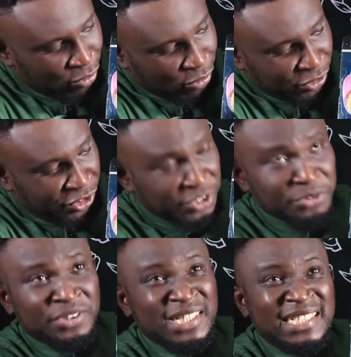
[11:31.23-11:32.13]

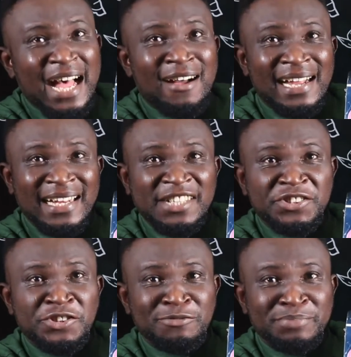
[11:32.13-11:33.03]
congeals. This is how an
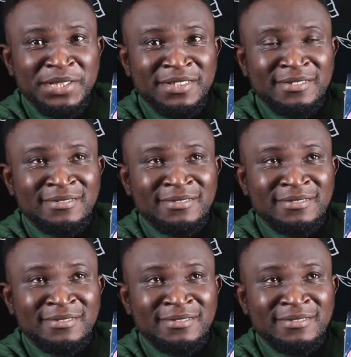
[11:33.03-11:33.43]
artery should be.